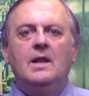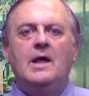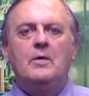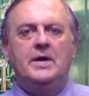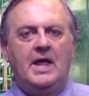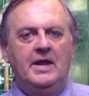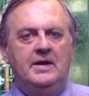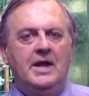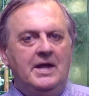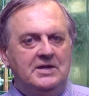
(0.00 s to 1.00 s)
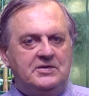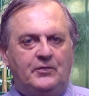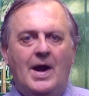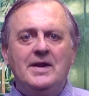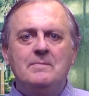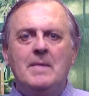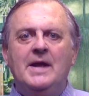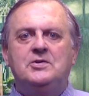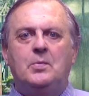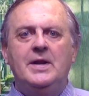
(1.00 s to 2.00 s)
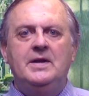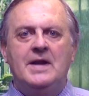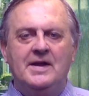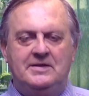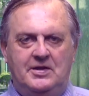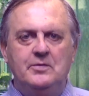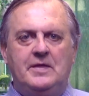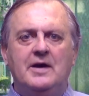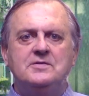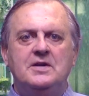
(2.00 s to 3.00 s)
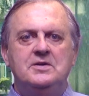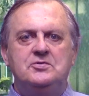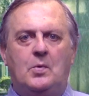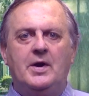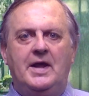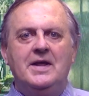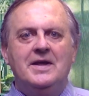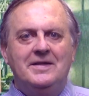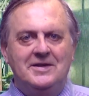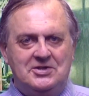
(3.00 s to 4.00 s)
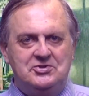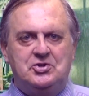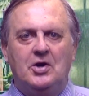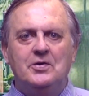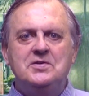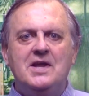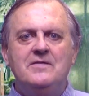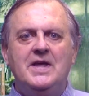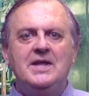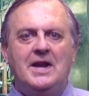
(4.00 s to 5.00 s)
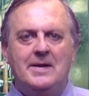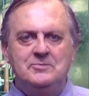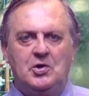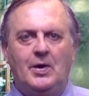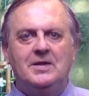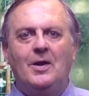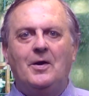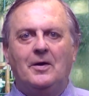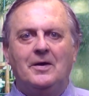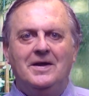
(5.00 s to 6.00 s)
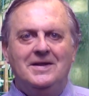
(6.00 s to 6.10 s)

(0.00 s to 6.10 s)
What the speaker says: Hello again. It's Friday, May 29th, 2020. This is JournalTV and I'm Jerry Clark.